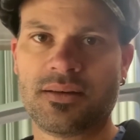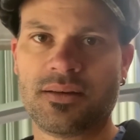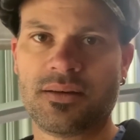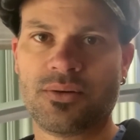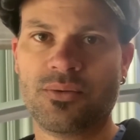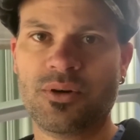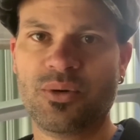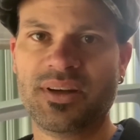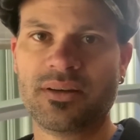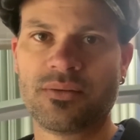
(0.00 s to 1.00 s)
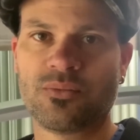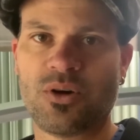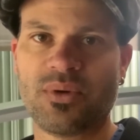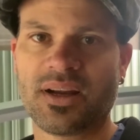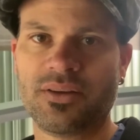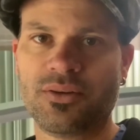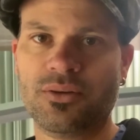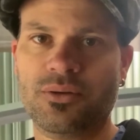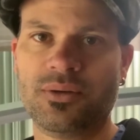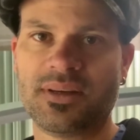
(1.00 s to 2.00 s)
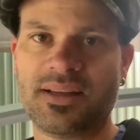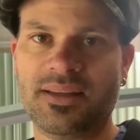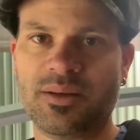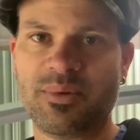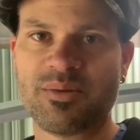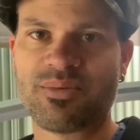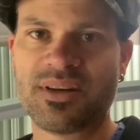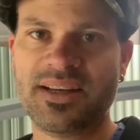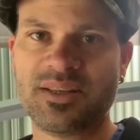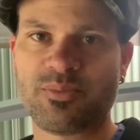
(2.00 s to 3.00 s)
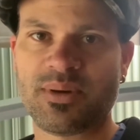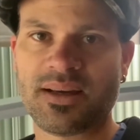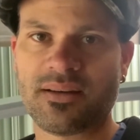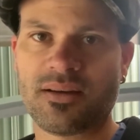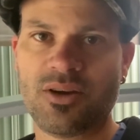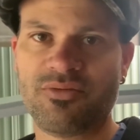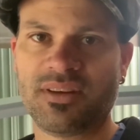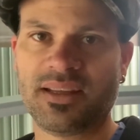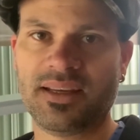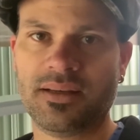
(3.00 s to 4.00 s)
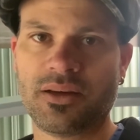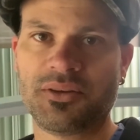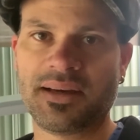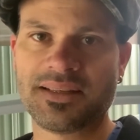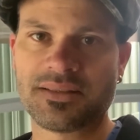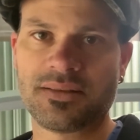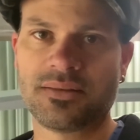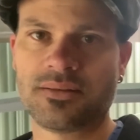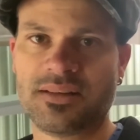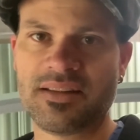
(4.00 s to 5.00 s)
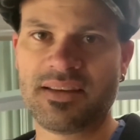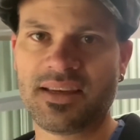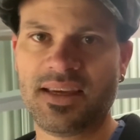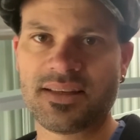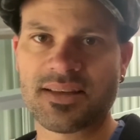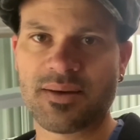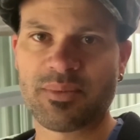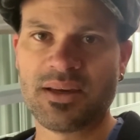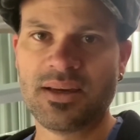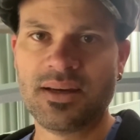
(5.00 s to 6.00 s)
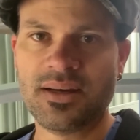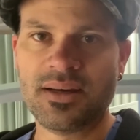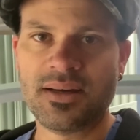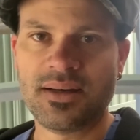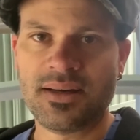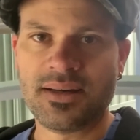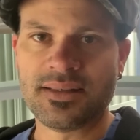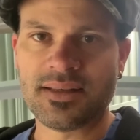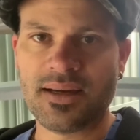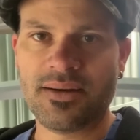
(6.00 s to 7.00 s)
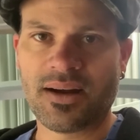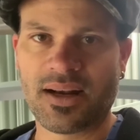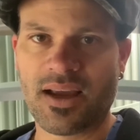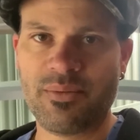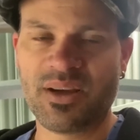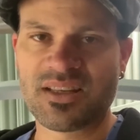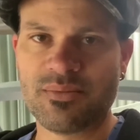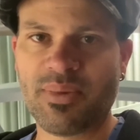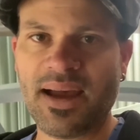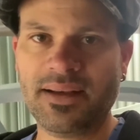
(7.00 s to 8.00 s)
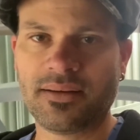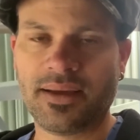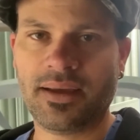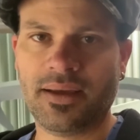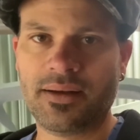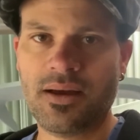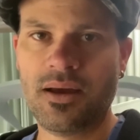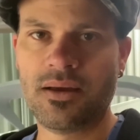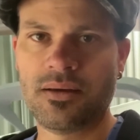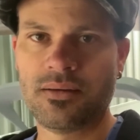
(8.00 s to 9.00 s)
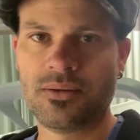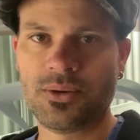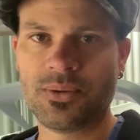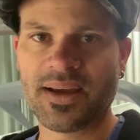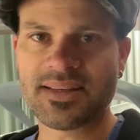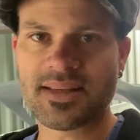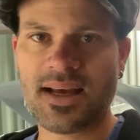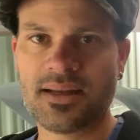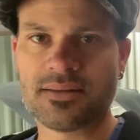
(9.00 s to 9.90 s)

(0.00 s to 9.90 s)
ruin what we're going to do. A little bit of breeze, but hopefully no dust or anything kicks up. So I'm going to go mix some paint and we'll get started.